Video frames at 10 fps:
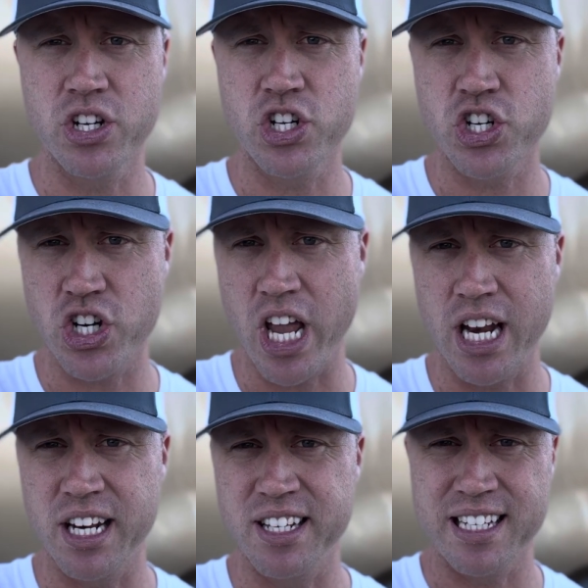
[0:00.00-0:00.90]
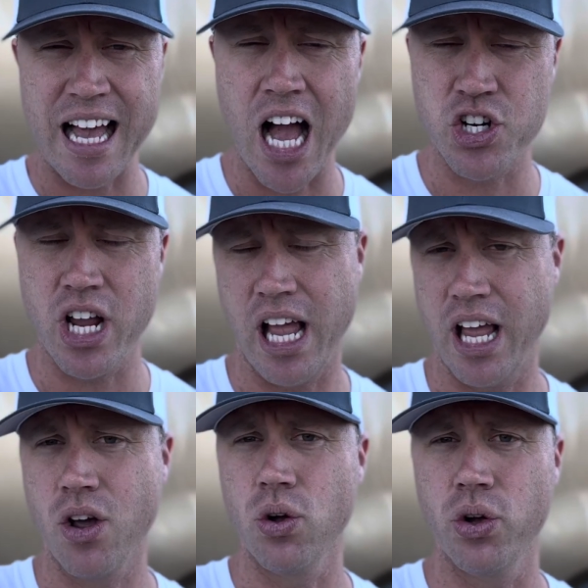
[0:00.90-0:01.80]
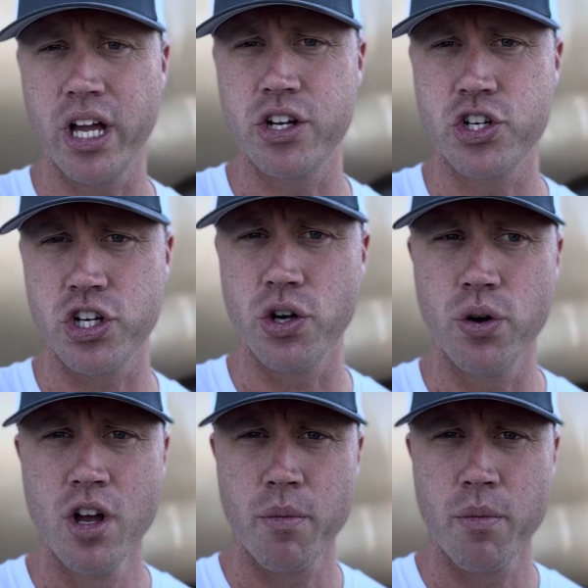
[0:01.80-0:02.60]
shin/ankle issue.